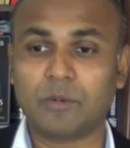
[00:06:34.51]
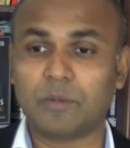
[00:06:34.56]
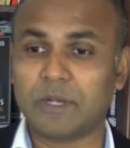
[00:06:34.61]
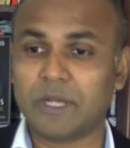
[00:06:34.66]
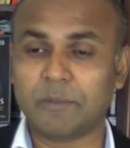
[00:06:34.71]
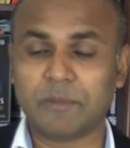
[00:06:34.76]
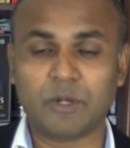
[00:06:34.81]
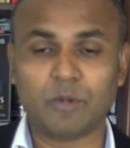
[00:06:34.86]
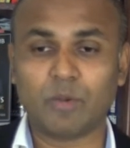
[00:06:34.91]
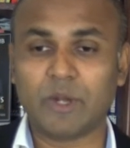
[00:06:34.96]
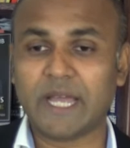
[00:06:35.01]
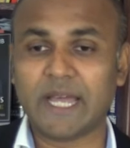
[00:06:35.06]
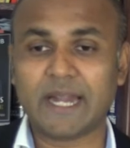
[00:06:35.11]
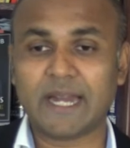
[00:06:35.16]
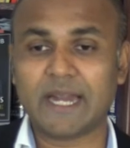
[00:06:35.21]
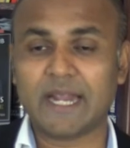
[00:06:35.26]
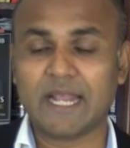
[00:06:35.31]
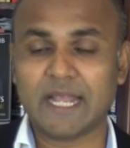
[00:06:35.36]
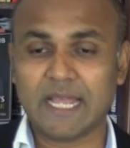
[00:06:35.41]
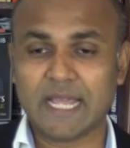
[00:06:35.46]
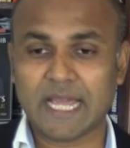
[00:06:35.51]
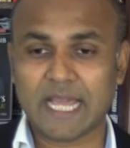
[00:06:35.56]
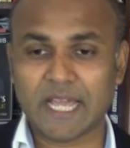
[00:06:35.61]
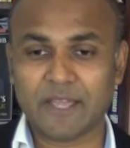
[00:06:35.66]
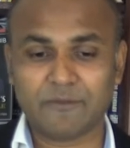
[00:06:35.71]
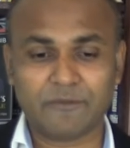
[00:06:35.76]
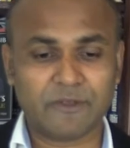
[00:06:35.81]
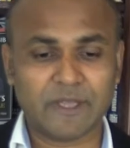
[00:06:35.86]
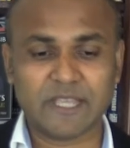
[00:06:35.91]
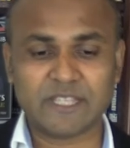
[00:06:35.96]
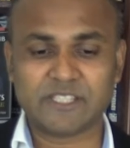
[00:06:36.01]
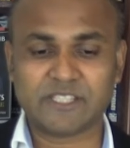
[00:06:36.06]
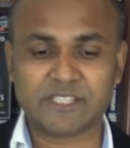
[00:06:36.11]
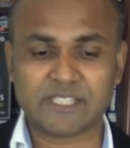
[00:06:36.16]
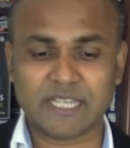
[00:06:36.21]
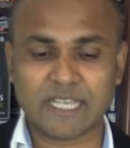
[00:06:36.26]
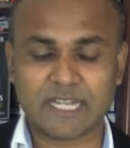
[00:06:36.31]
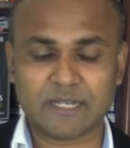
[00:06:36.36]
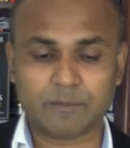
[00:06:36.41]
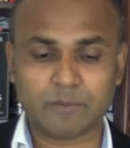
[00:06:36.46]
where I face
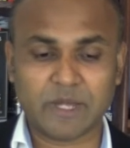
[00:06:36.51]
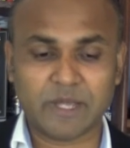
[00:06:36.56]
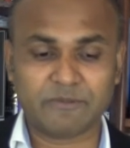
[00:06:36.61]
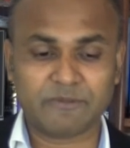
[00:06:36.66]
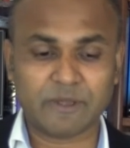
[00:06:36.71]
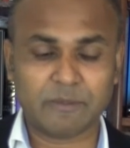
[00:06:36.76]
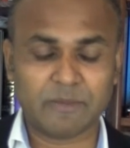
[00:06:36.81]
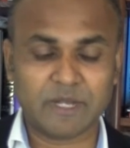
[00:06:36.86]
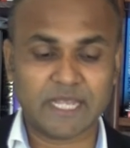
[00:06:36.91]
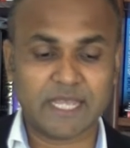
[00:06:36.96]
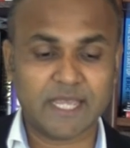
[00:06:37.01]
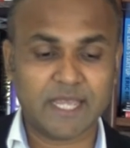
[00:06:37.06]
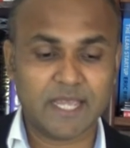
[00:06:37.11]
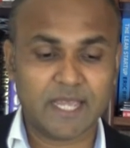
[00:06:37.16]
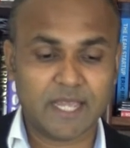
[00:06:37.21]
at my family.